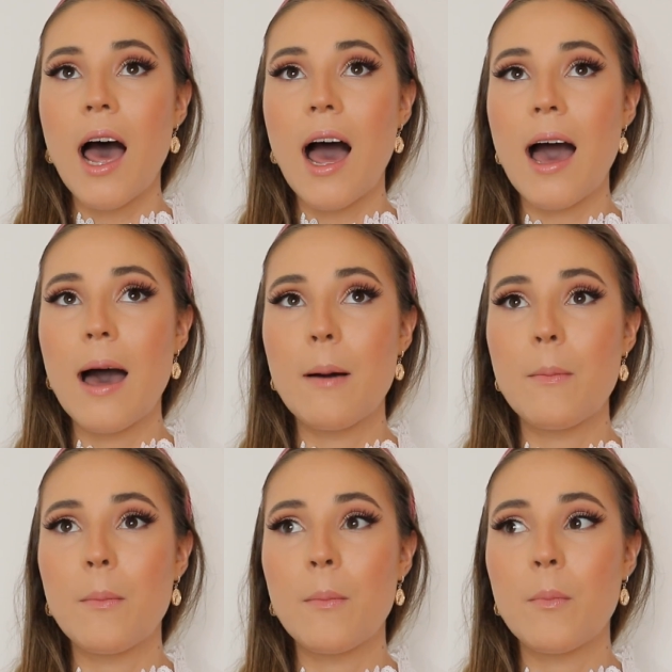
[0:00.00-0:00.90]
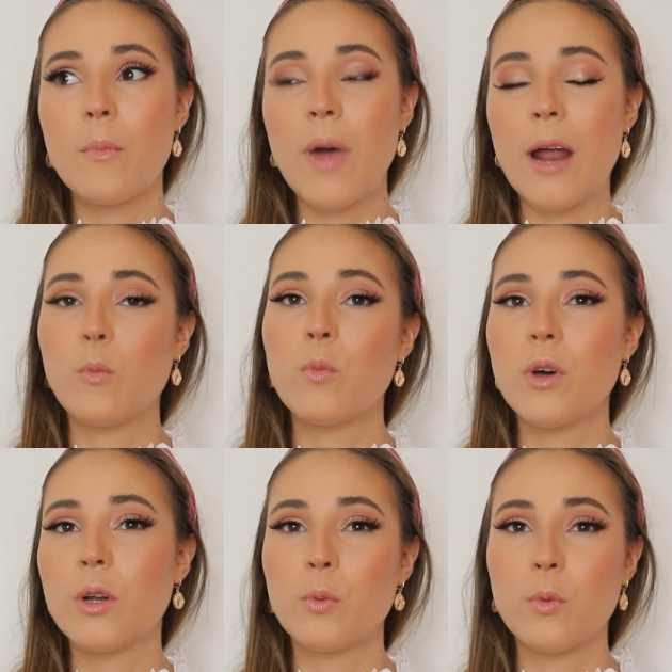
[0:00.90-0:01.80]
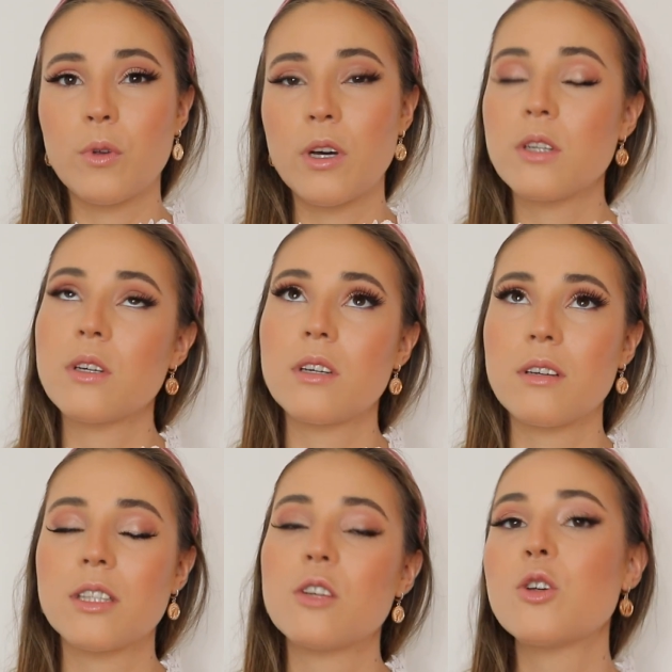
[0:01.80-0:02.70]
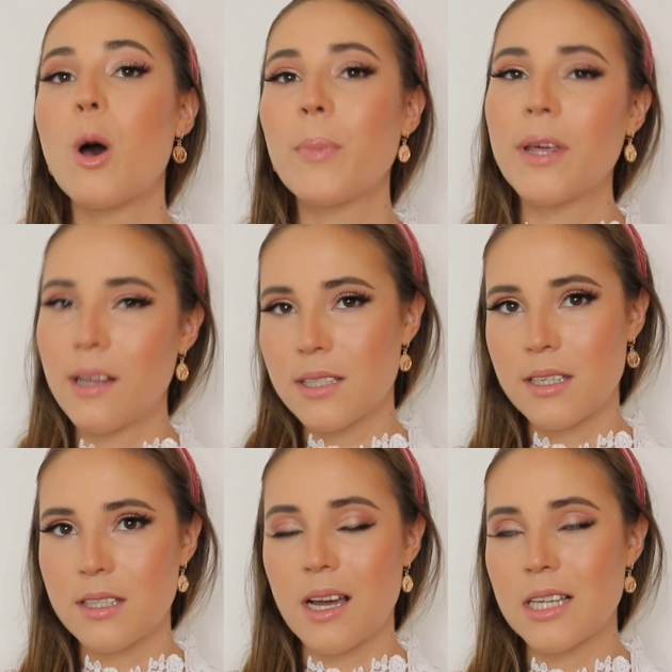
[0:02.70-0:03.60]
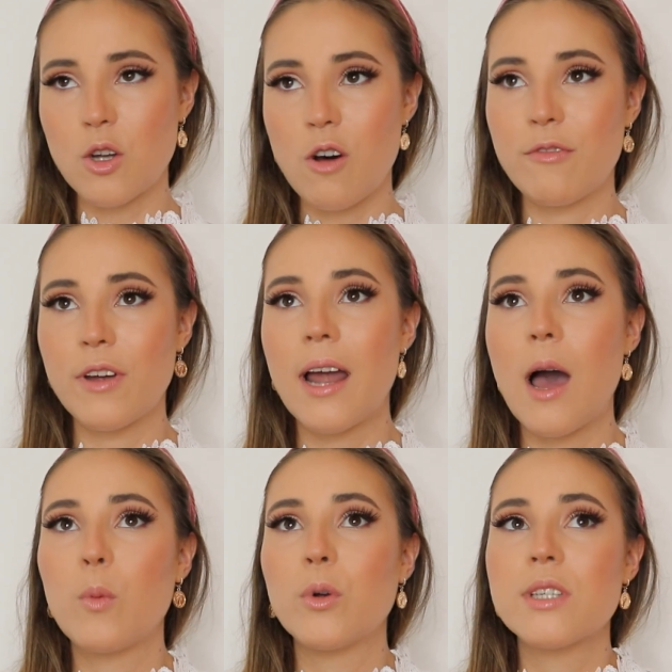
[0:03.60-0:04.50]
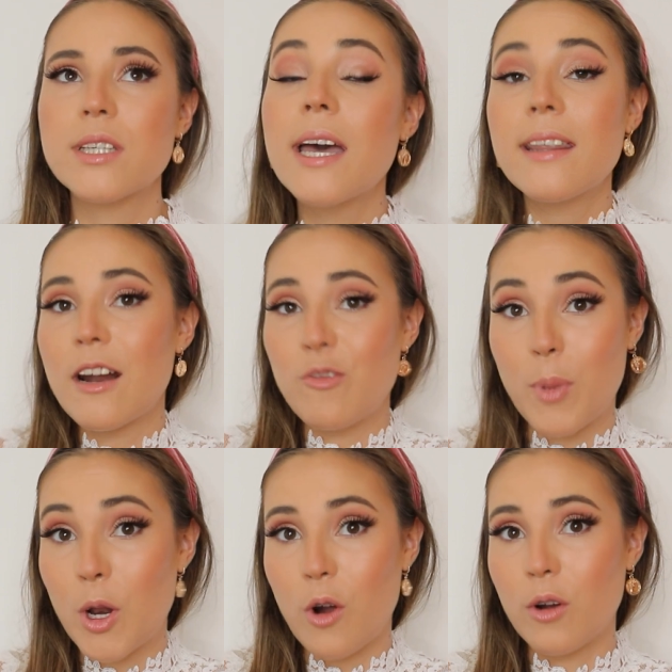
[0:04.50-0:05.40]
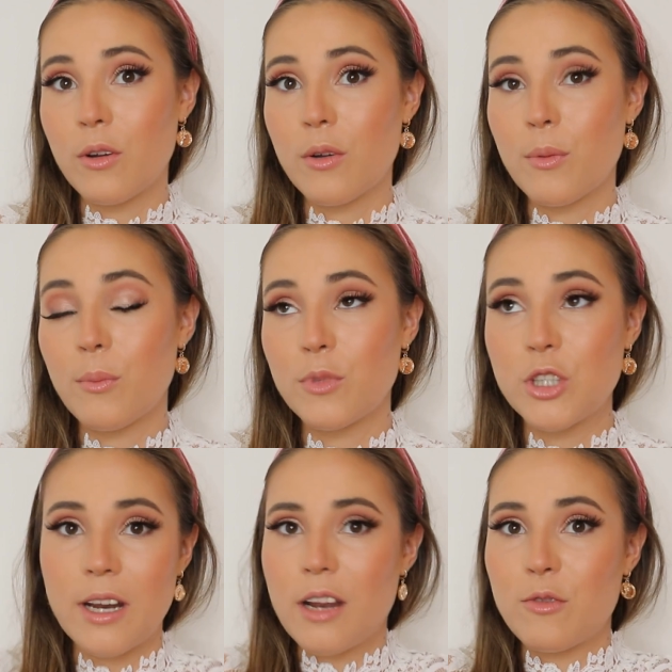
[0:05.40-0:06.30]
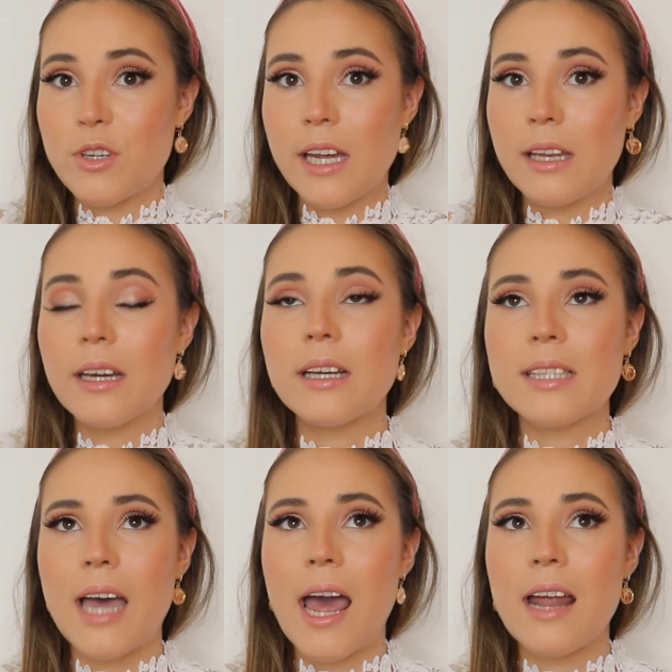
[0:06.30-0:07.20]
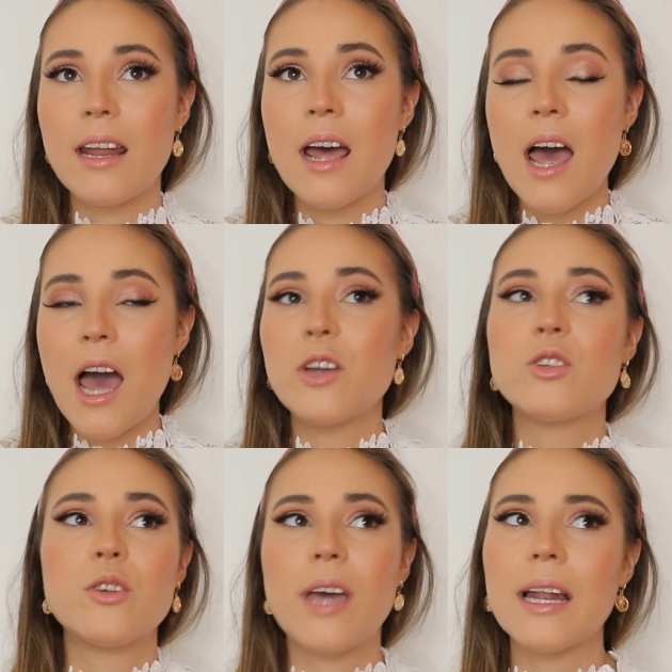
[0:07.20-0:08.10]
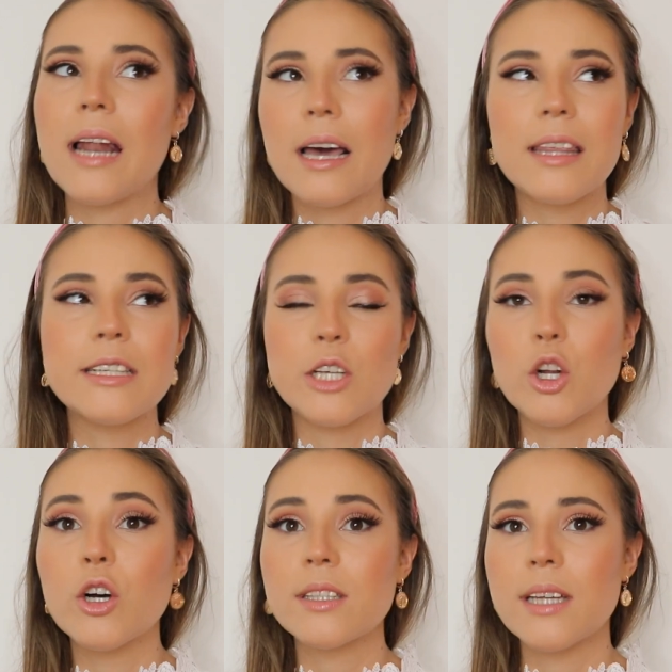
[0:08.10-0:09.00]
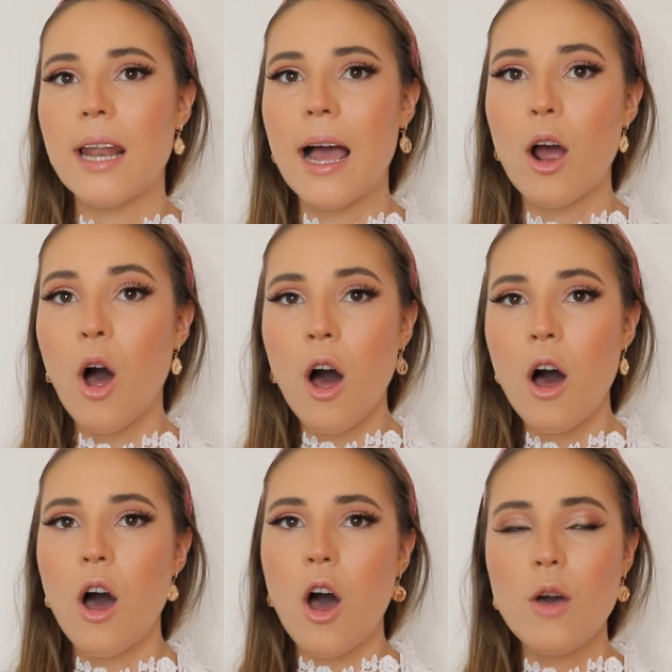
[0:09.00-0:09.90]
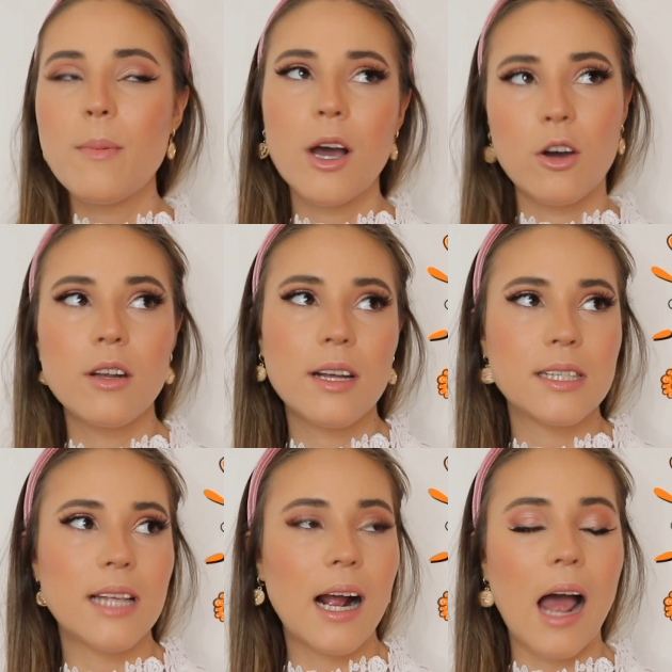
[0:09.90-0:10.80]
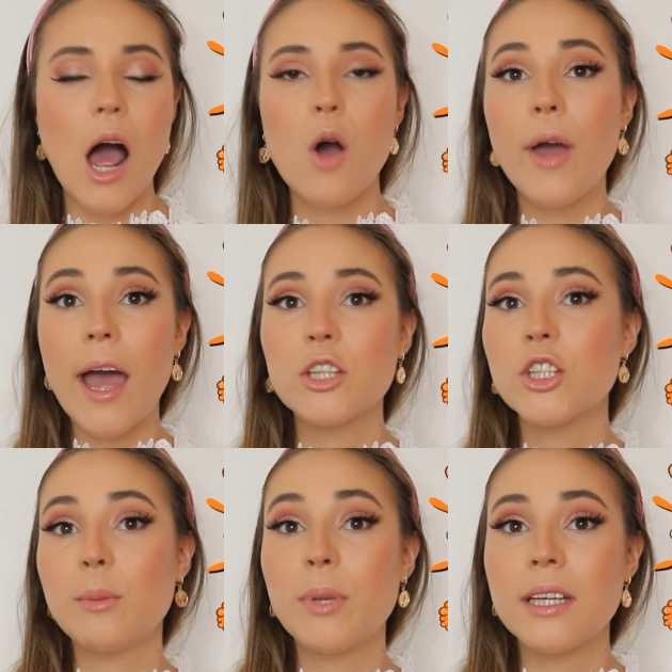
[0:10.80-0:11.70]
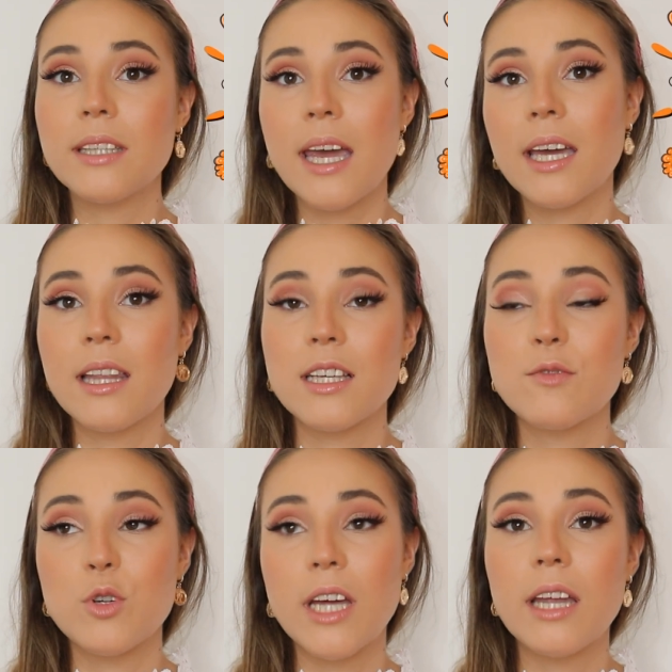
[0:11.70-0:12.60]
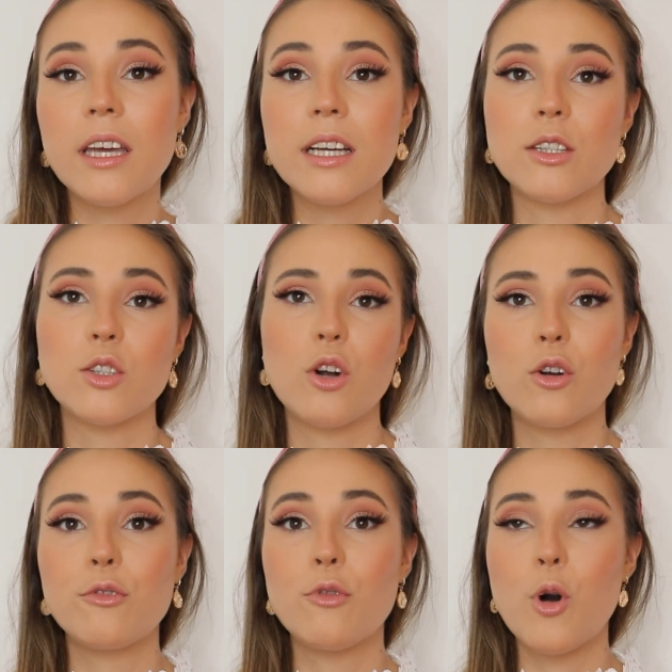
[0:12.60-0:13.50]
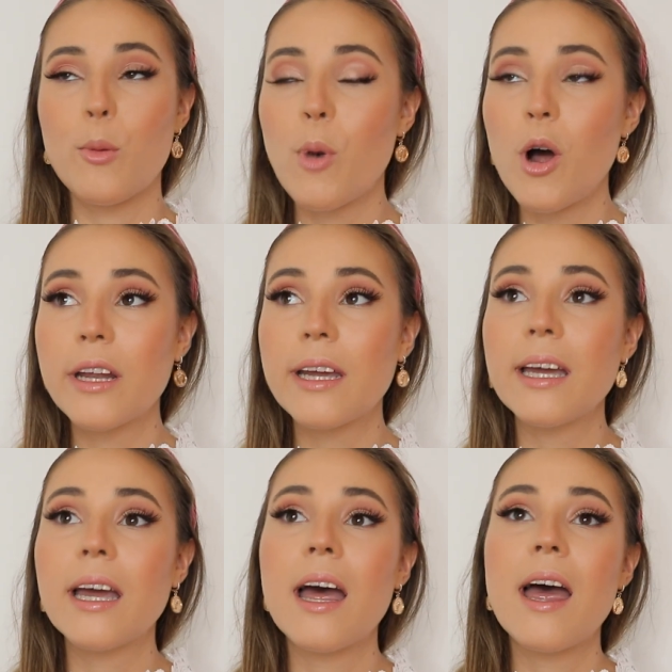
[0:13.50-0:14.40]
and it's a topic that's discussed often, I would say that I've been on Jeanette for 10 years, and I used to get like these looks and like, oh my goodness, like how can she be taking this for 10 years? It's not good for her body.